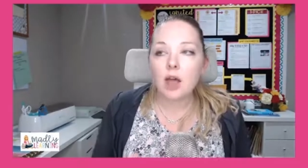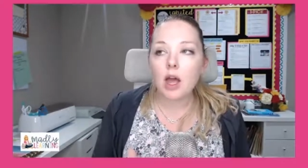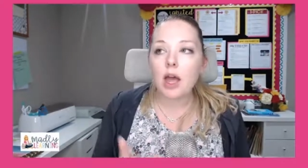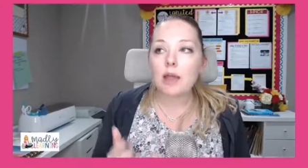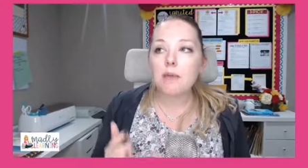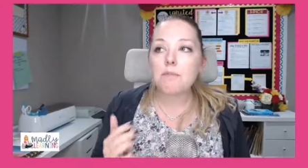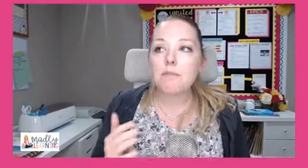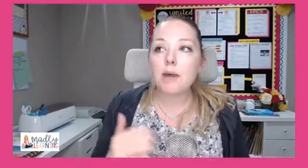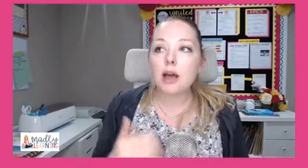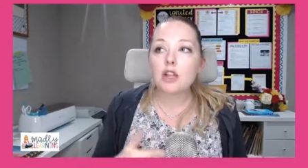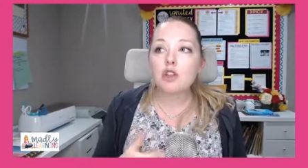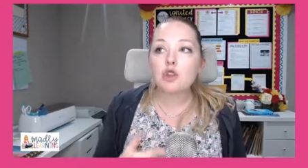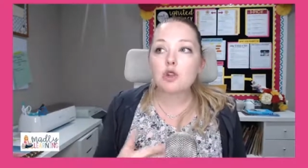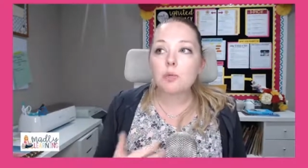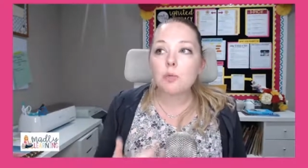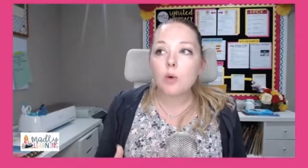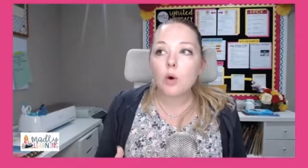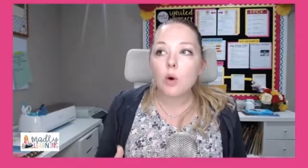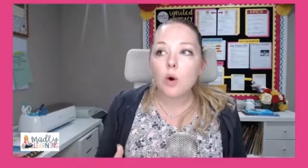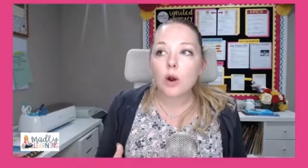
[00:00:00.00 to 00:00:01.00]
I'm
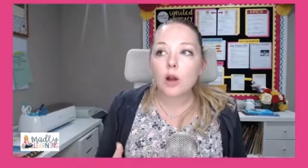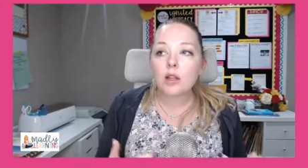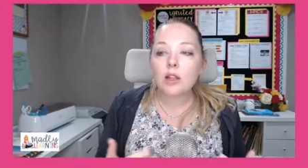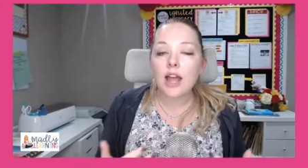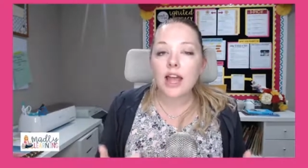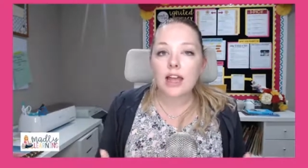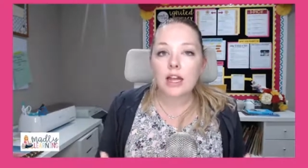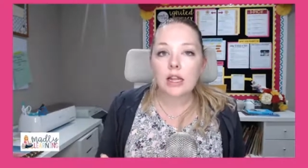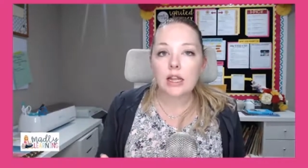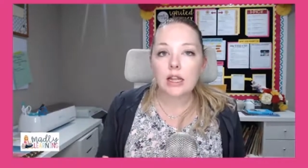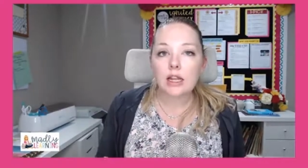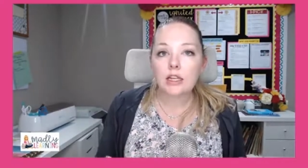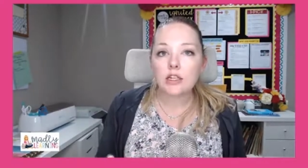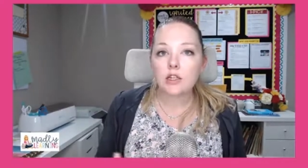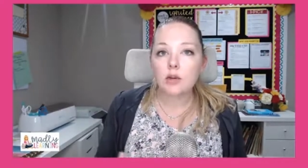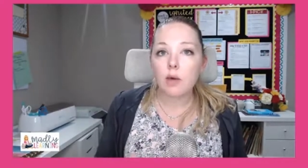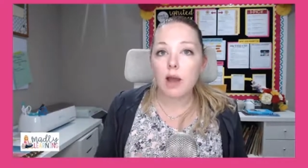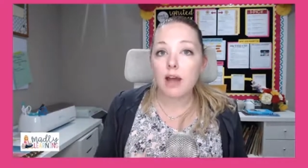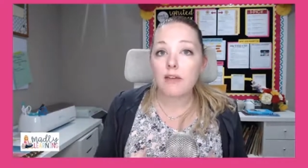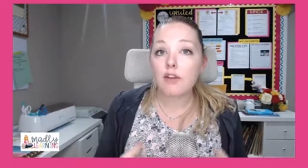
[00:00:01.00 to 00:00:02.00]
much more likely
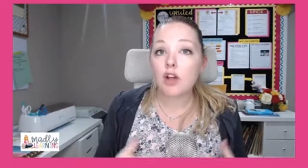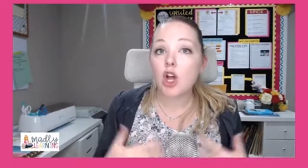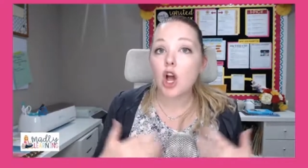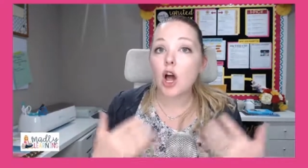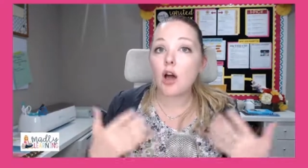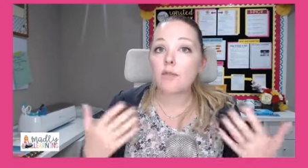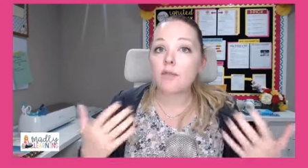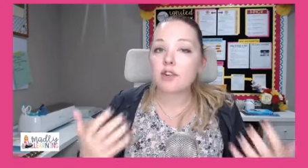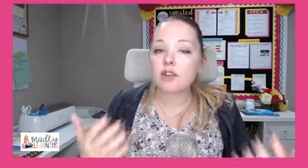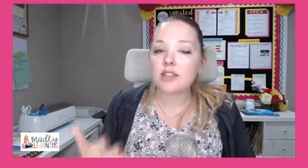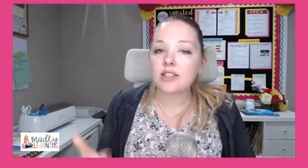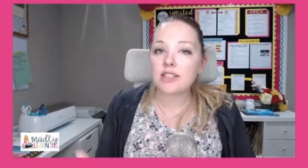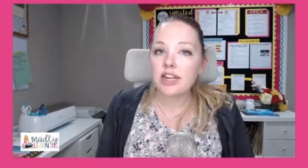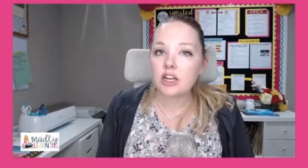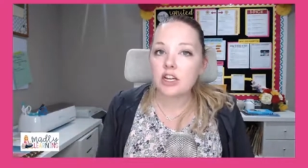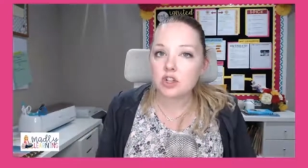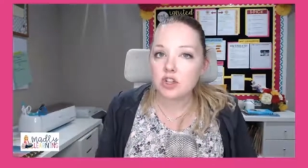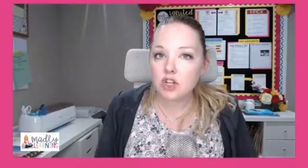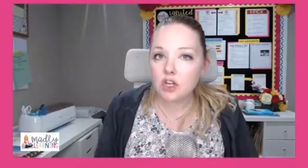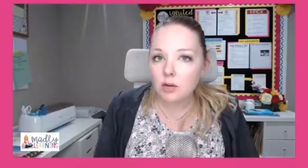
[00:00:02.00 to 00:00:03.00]
to have a
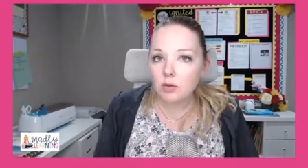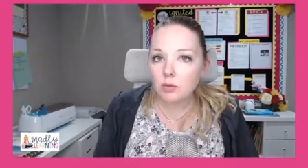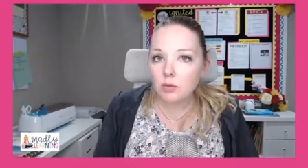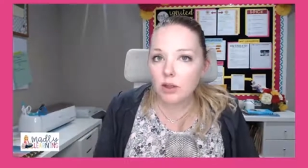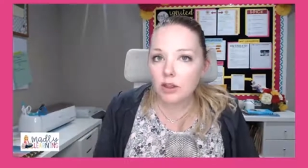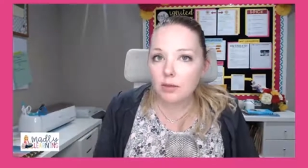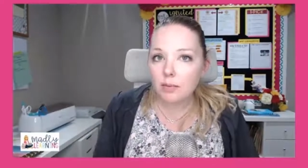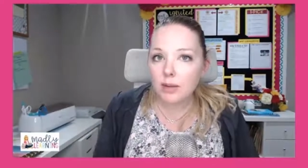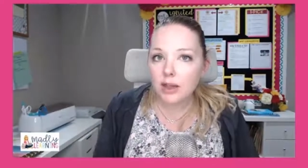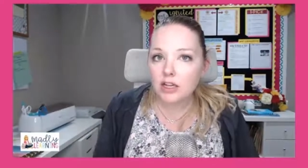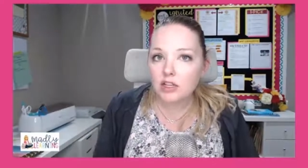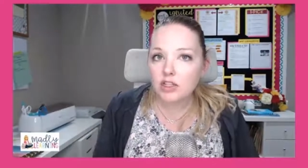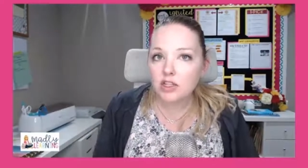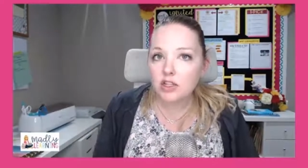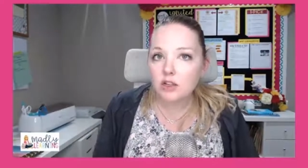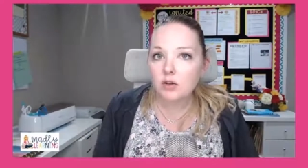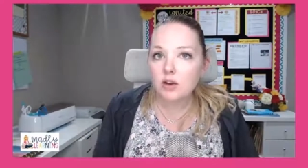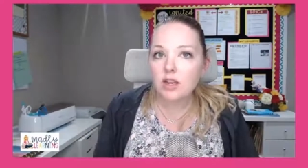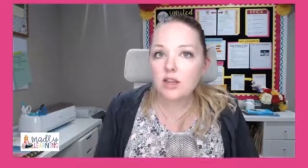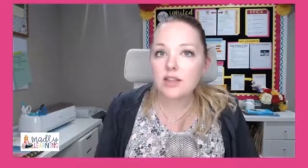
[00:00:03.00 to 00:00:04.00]
conversation with my
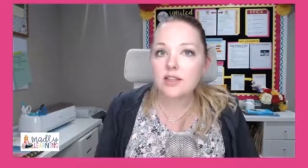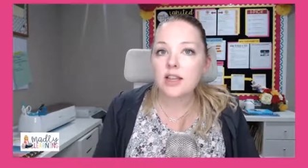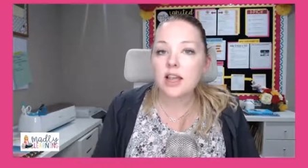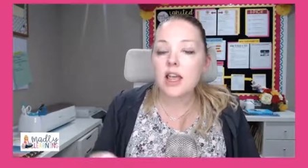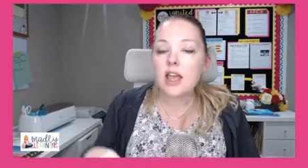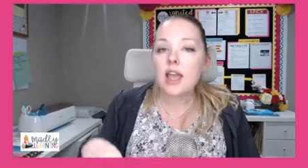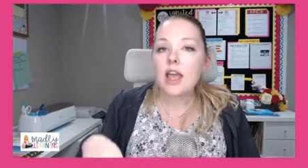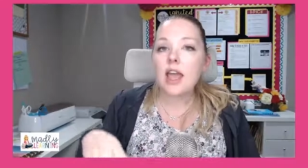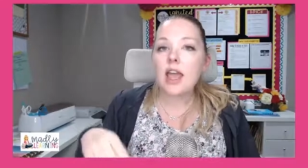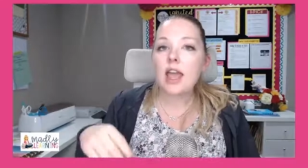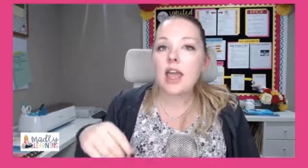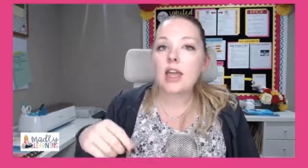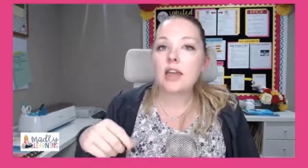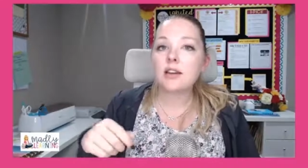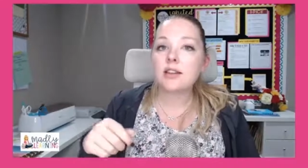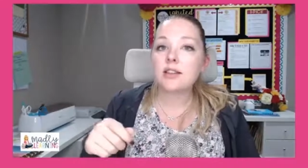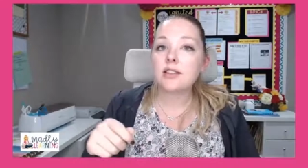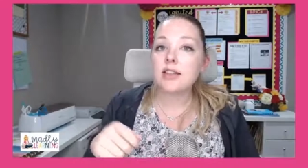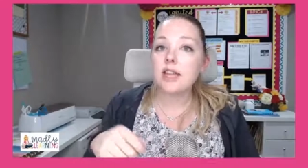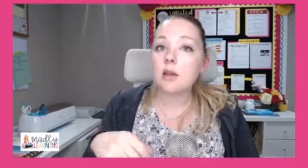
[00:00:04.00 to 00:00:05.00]
students
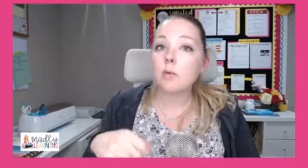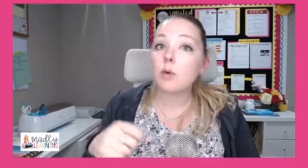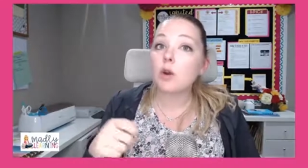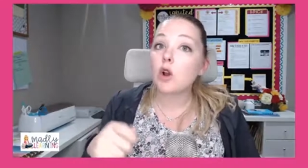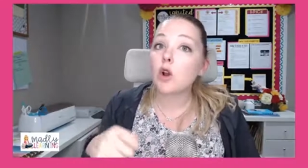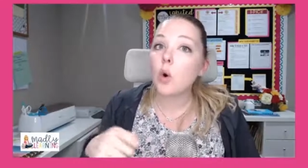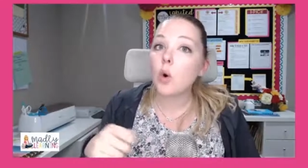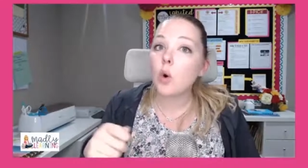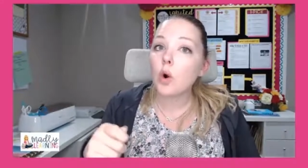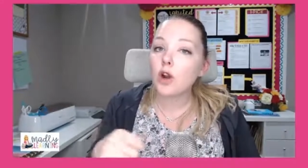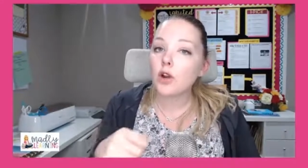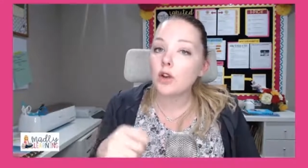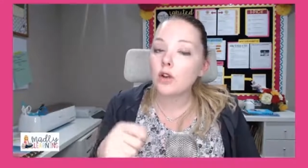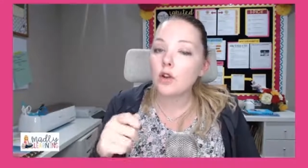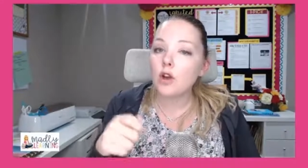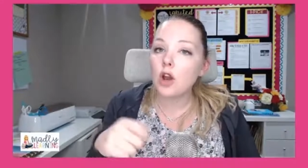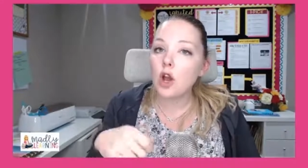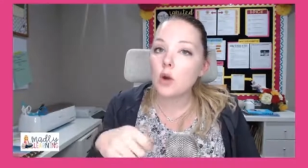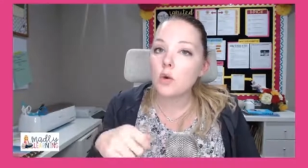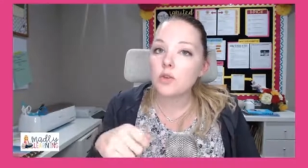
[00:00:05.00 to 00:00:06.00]
and say record
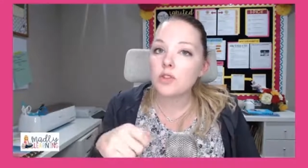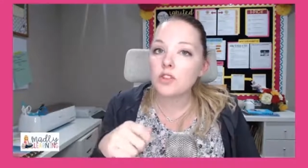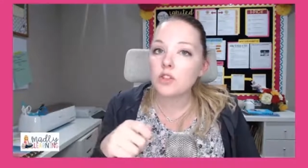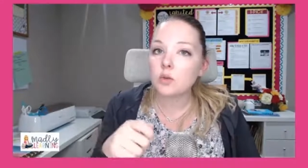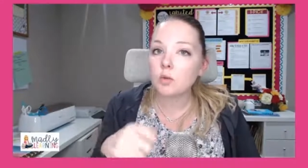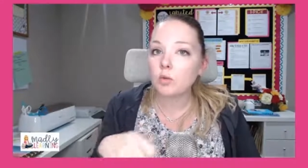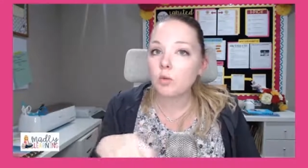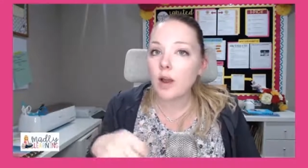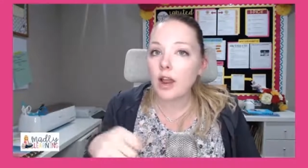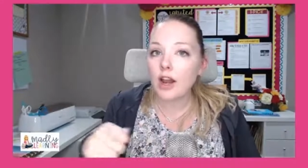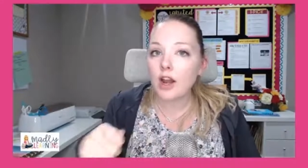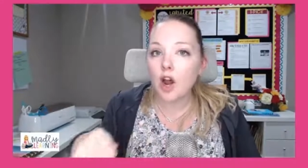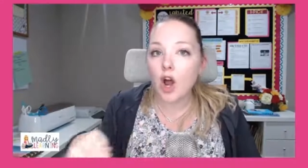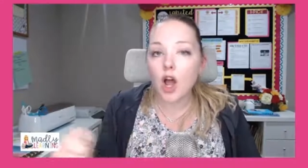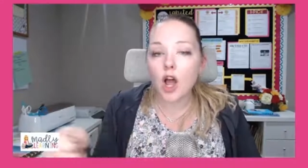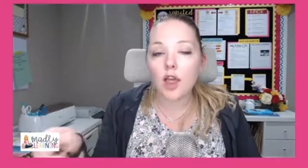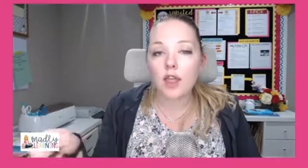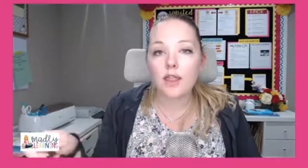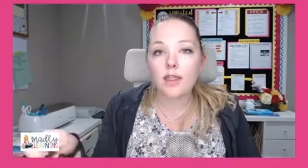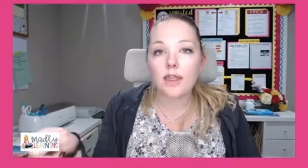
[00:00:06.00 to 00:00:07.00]
notes right
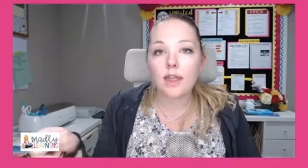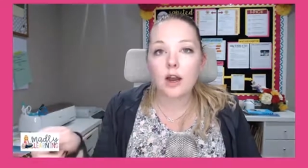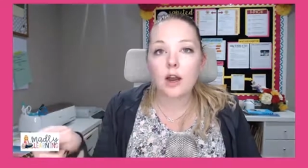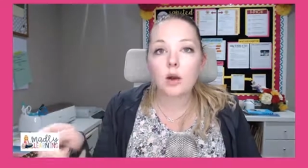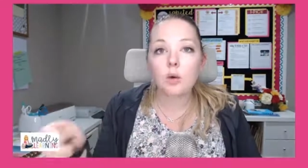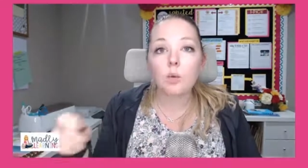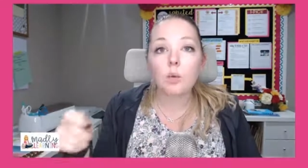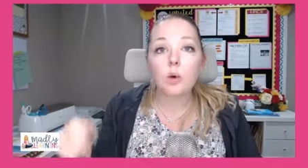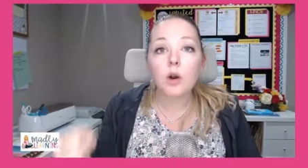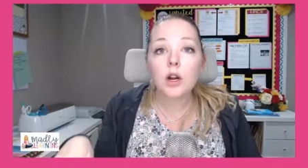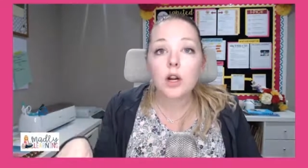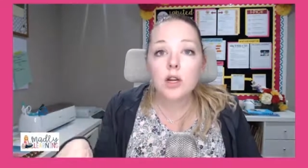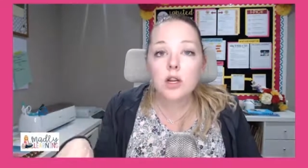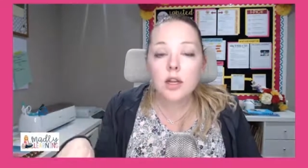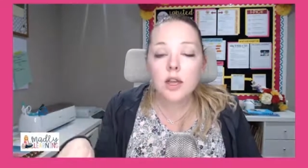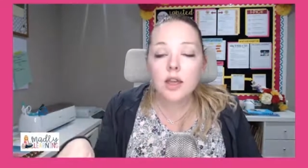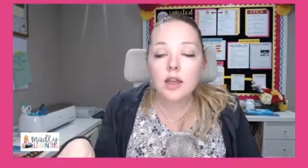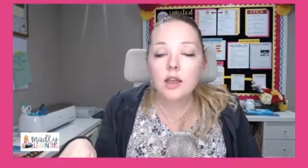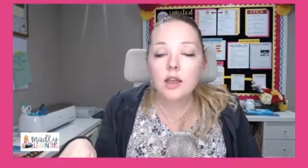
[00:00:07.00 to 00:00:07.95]
on their work